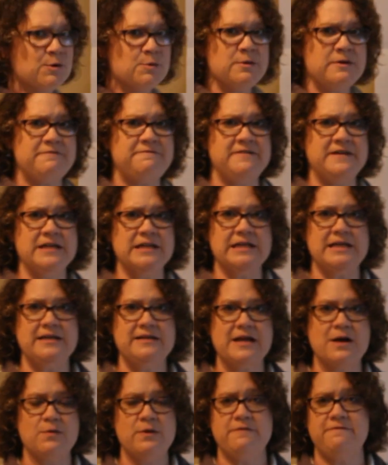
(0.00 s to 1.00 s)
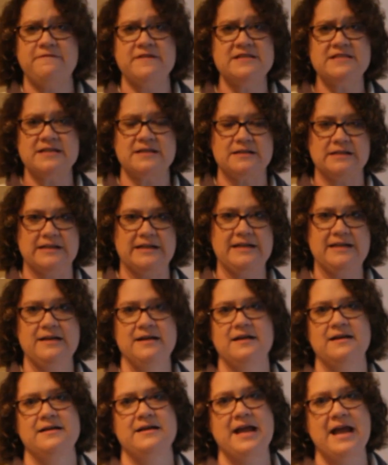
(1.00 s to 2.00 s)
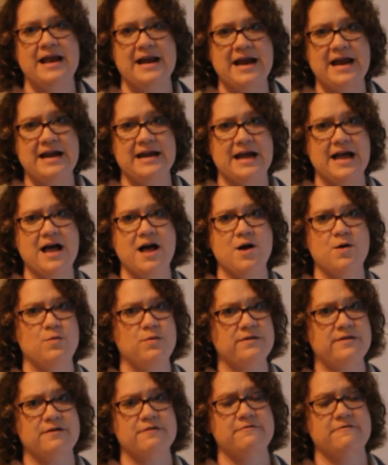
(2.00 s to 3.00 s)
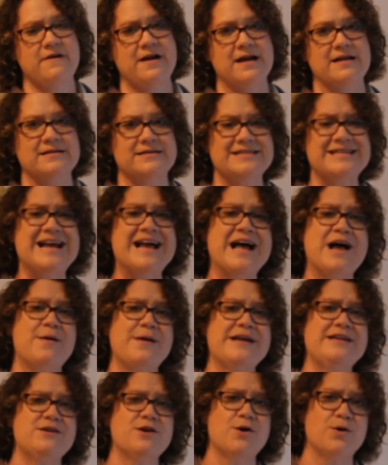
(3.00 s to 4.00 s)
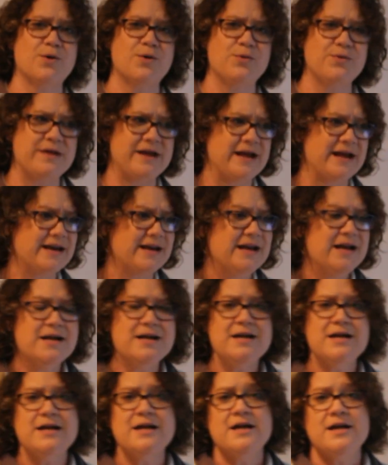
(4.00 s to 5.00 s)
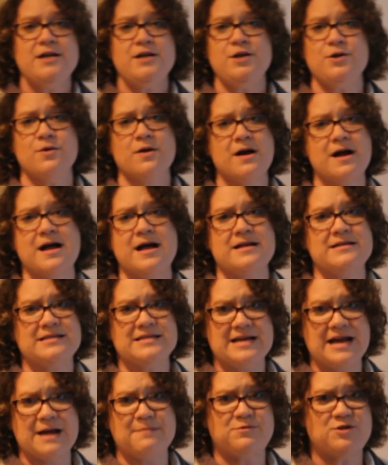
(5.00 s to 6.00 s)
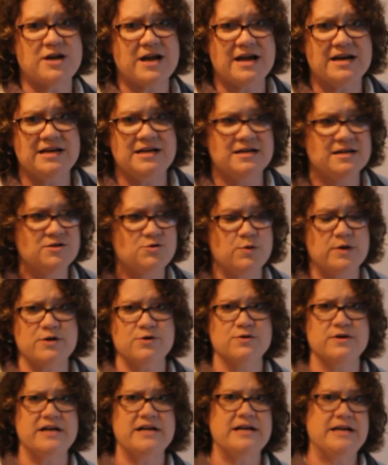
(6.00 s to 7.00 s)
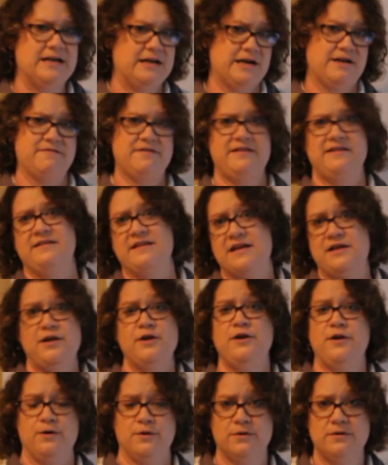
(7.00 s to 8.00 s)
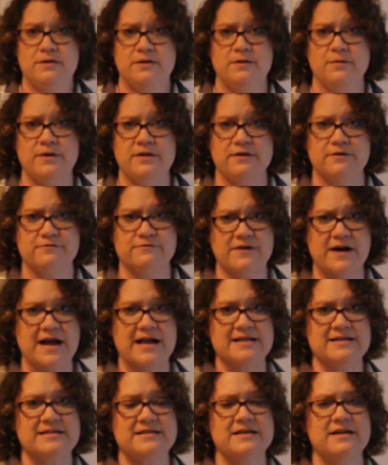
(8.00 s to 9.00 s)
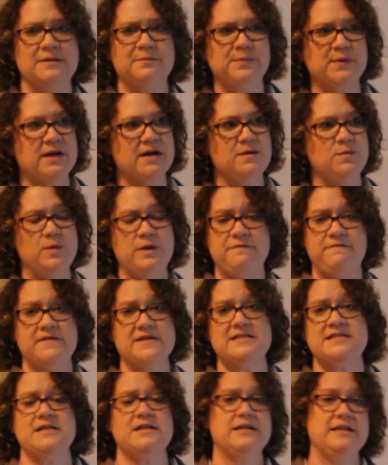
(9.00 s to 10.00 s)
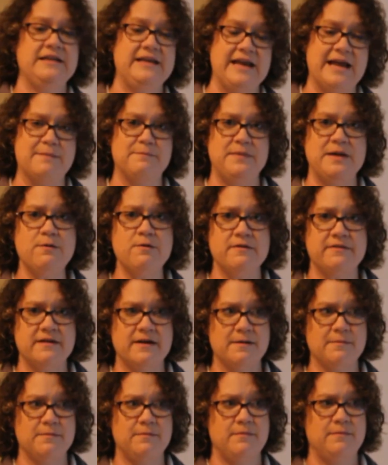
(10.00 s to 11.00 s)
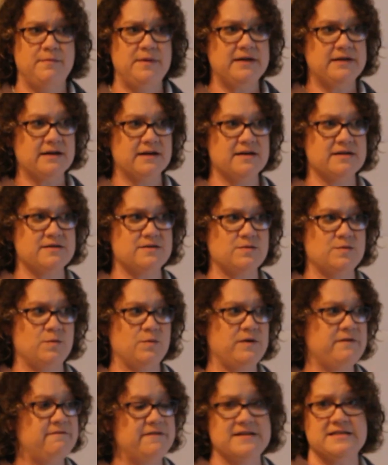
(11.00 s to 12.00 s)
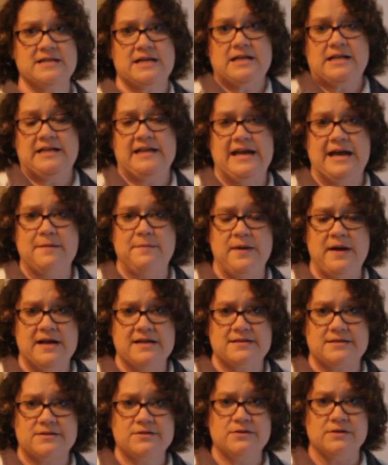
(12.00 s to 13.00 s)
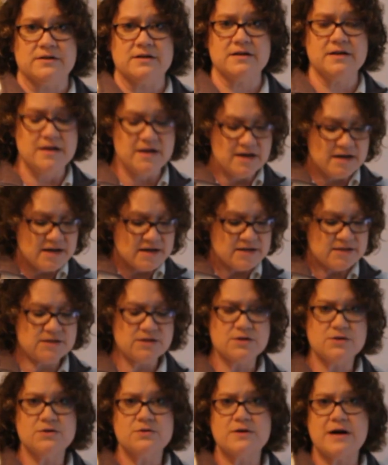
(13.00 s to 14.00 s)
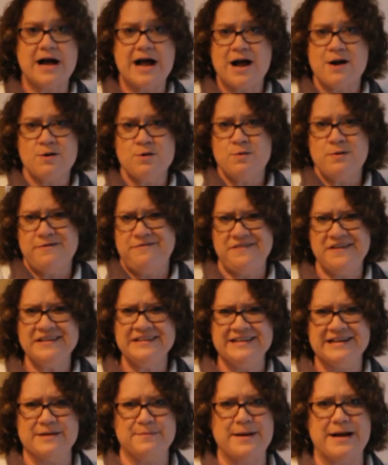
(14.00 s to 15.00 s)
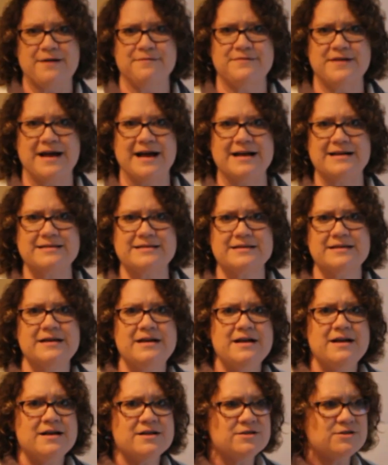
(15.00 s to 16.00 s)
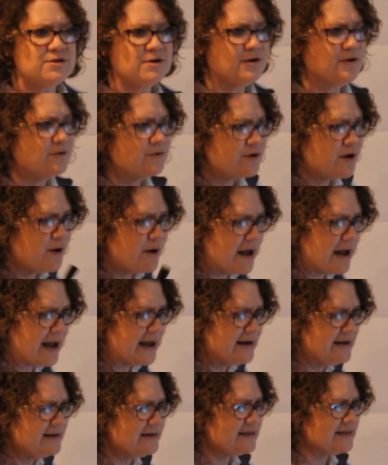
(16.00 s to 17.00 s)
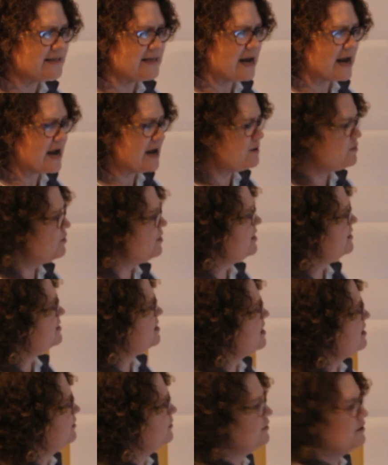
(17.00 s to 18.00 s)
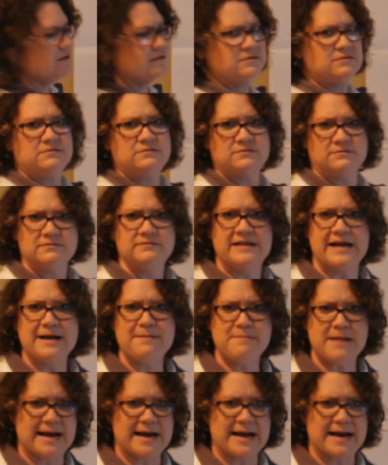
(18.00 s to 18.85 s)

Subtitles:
are we feeling that we physically can't hang out with our friends. Now I know that you are on Snapchatting and Twittering and everything that you do with your friends, but we physically can't be with them because we physically can't be at school. So how are we feeling about that? So go ahead and decide what color that